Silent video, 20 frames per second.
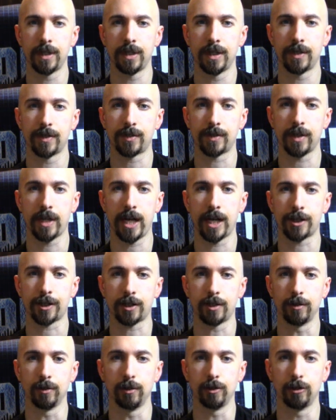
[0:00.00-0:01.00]
/
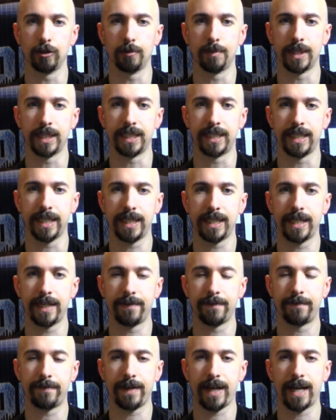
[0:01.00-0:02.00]
Galoob did in
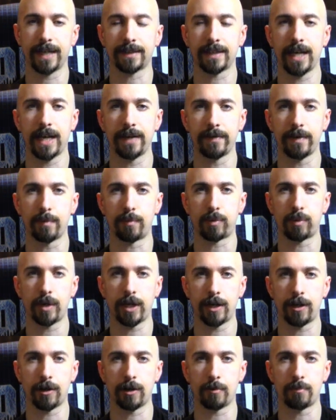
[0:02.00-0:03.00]
fact have a
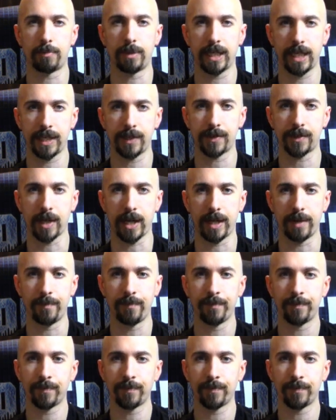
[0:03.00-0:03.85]
Predator playset,